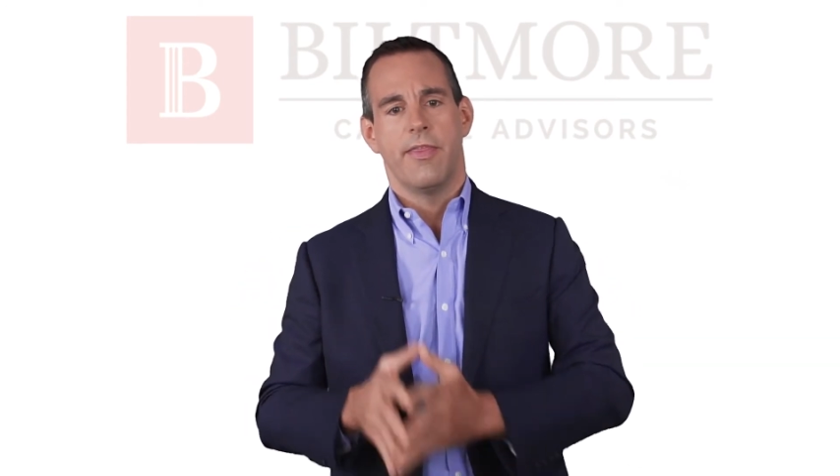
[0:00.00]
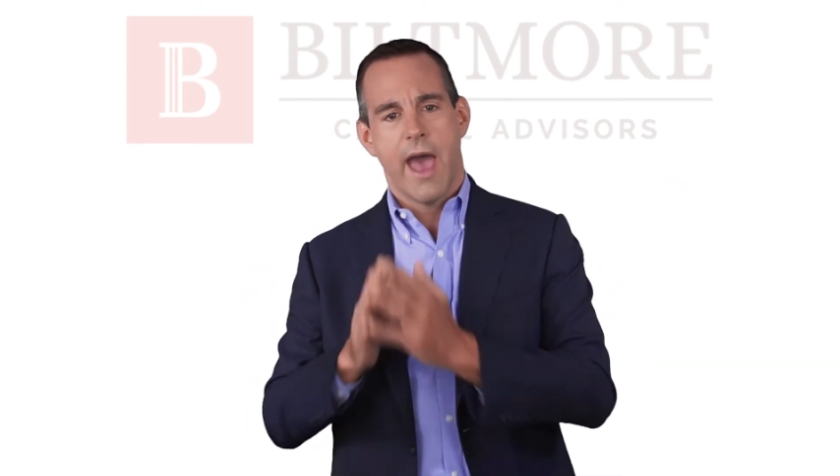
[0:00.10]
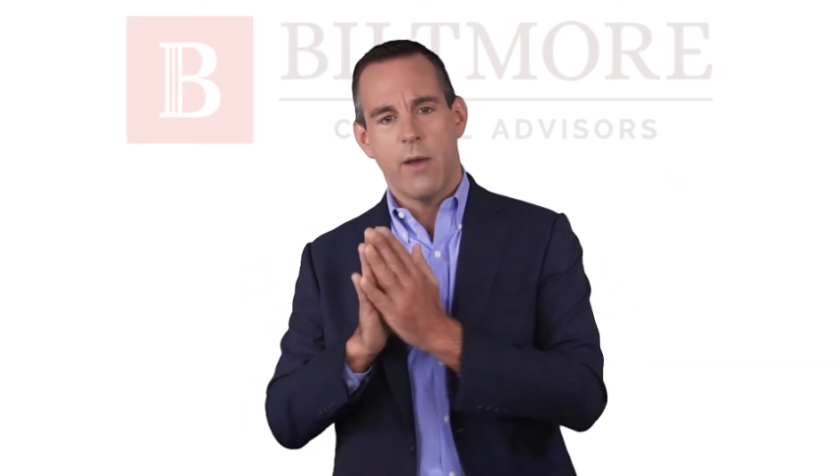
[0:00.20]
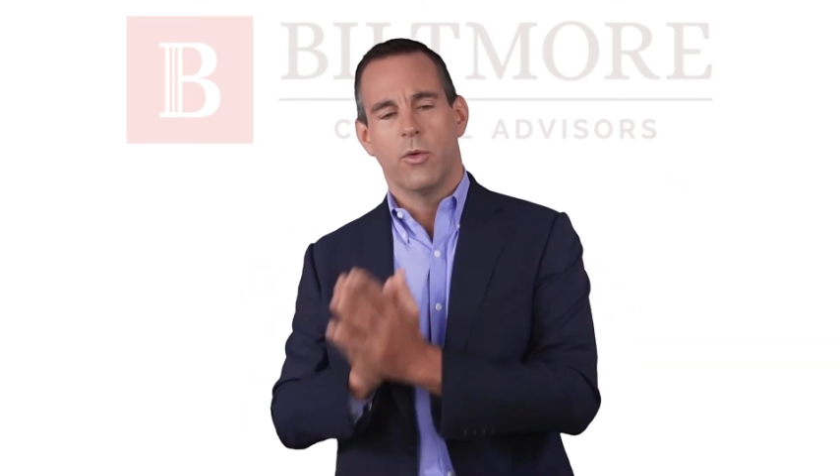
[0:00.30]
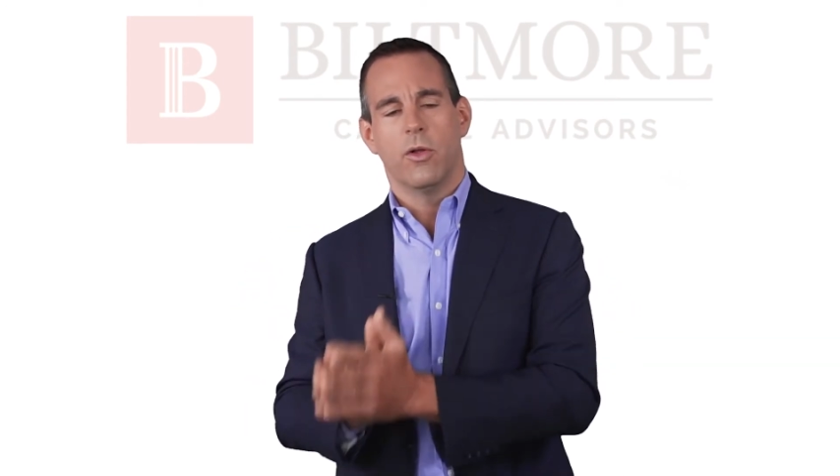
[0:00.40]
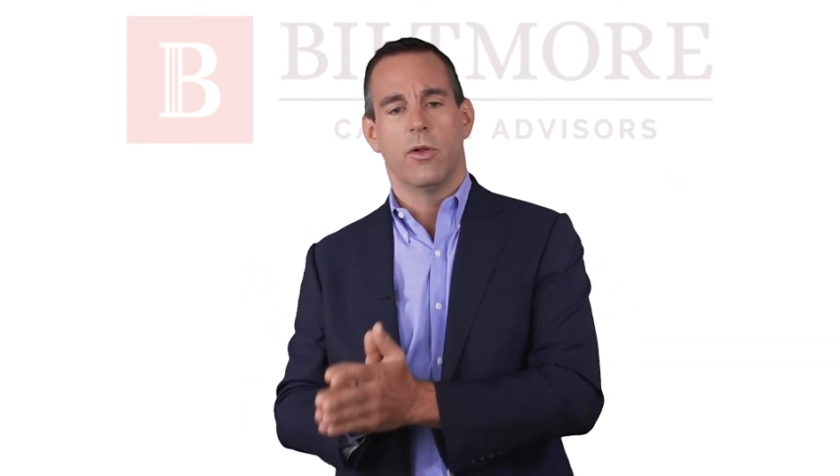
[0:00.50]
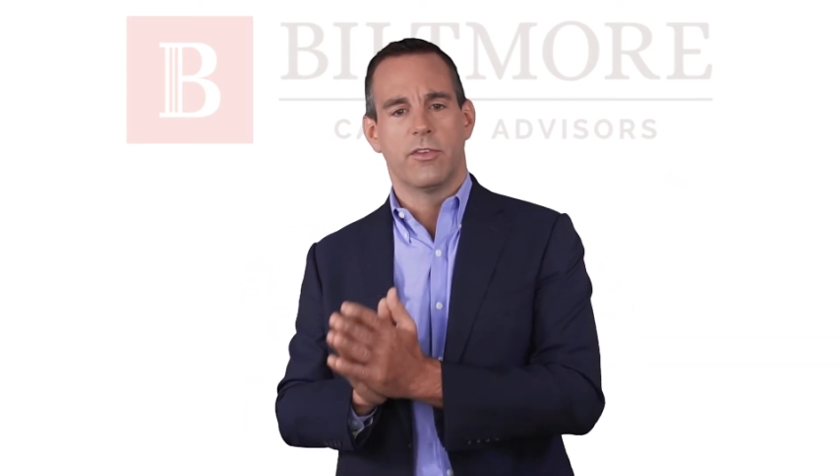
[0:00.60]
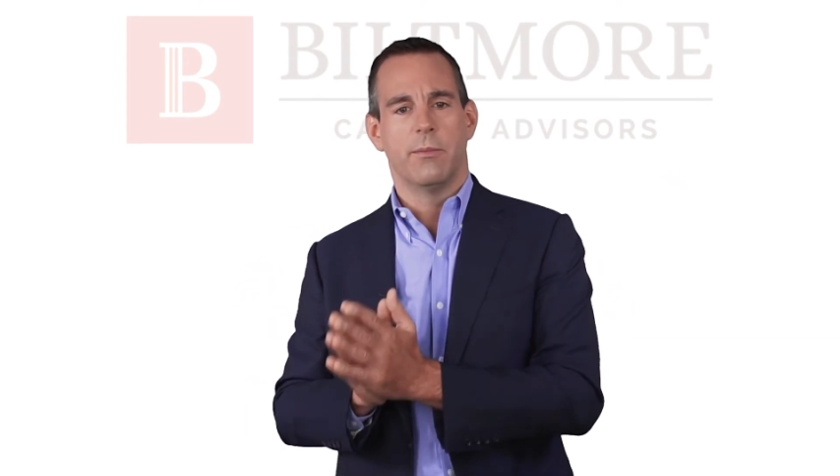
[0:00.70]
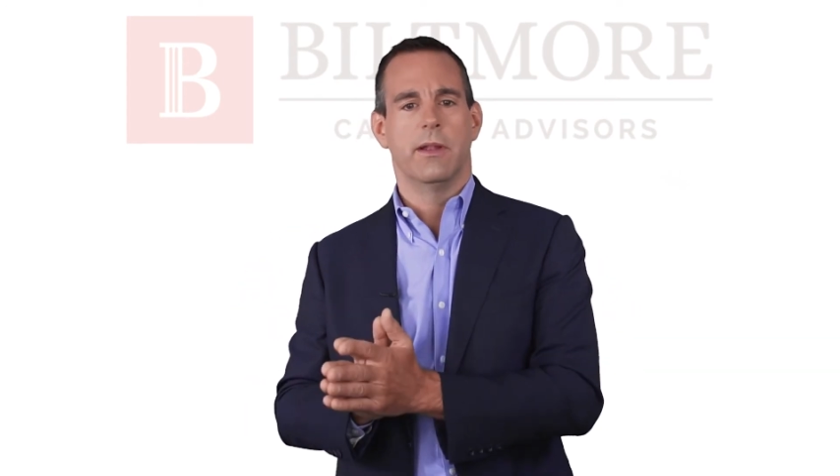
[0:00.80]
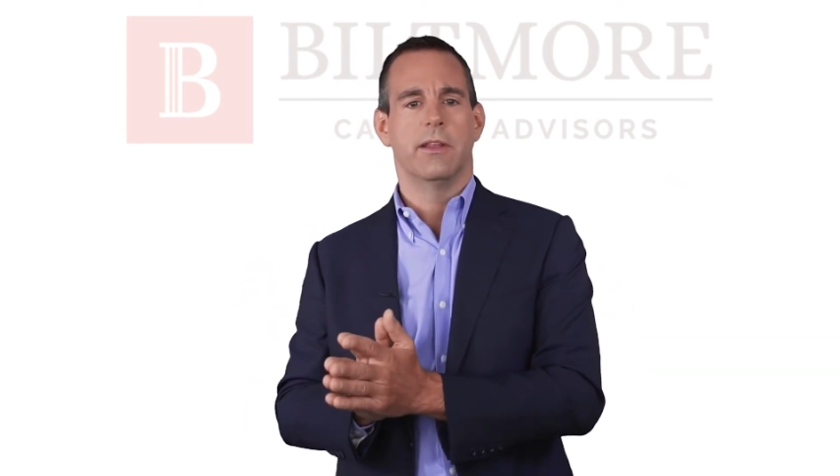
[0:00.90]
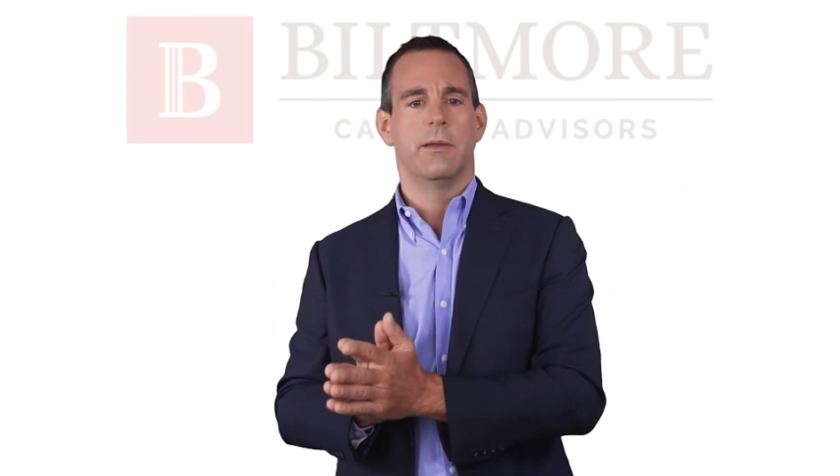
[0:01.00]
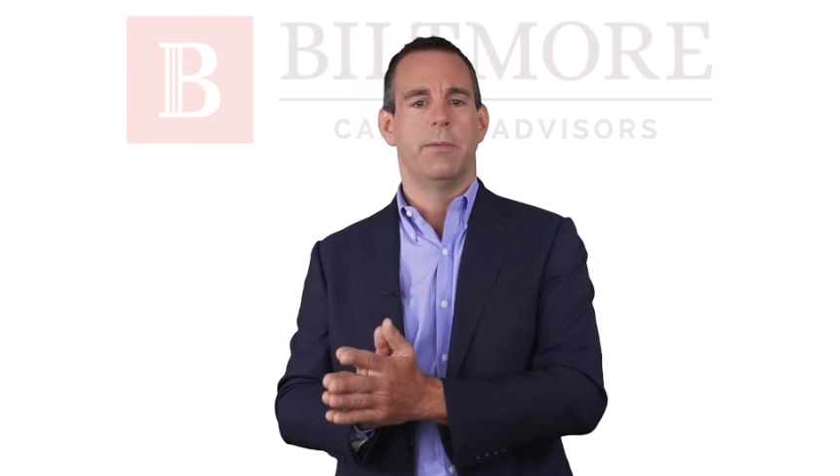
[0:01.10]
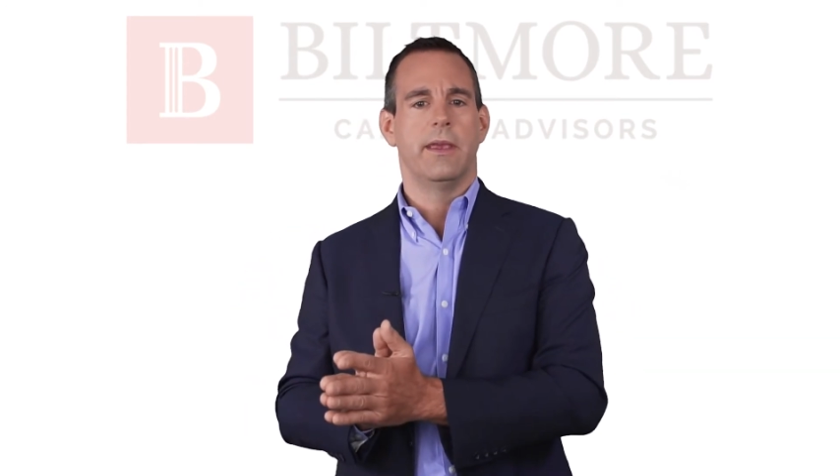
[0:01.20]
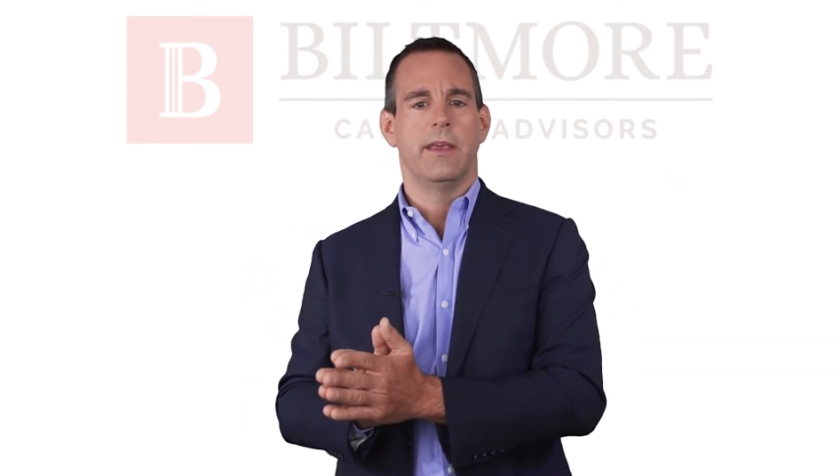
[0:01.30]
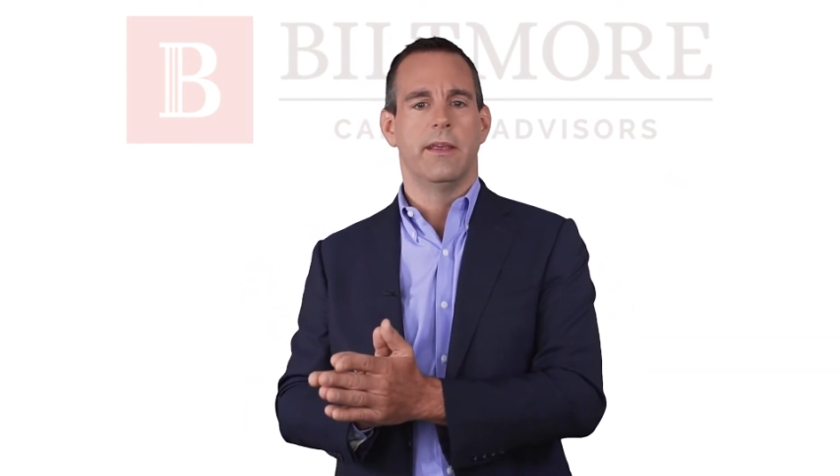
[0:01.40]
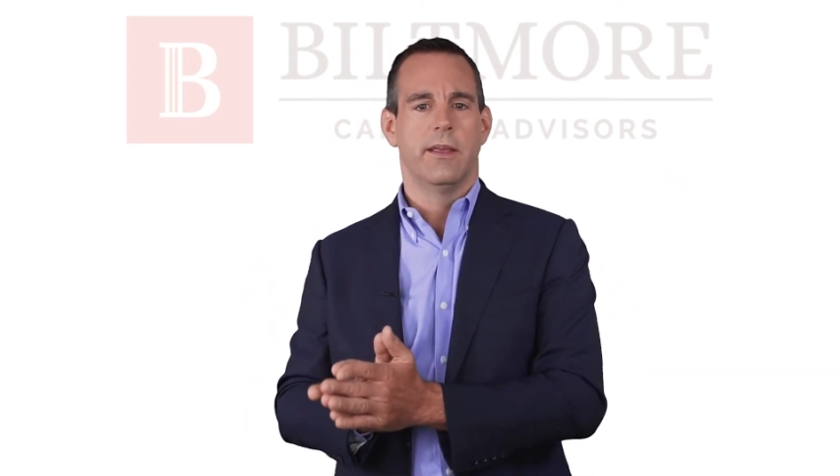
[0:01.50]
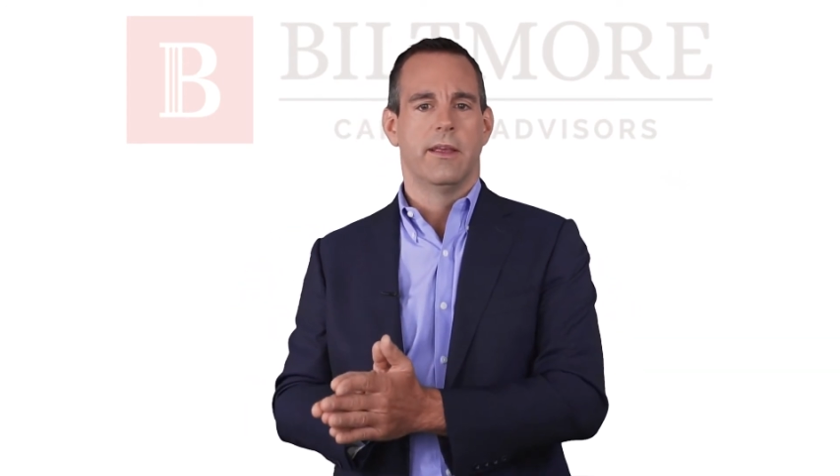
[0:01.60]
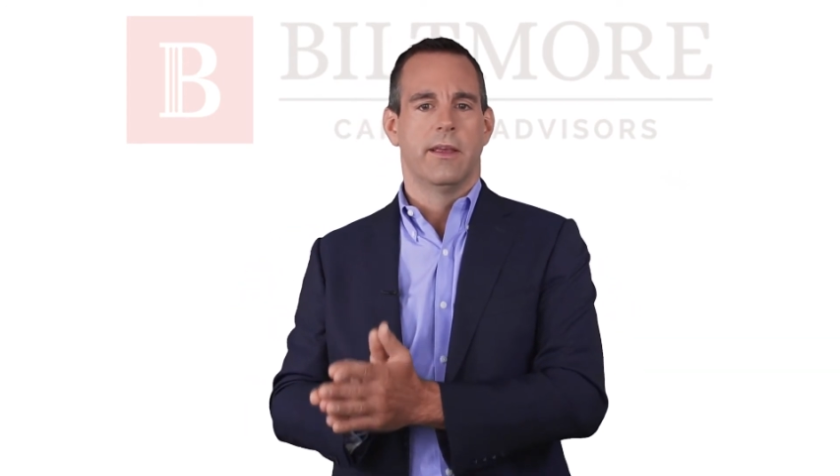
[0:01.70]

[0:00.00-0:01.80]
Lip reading: that will ultimately be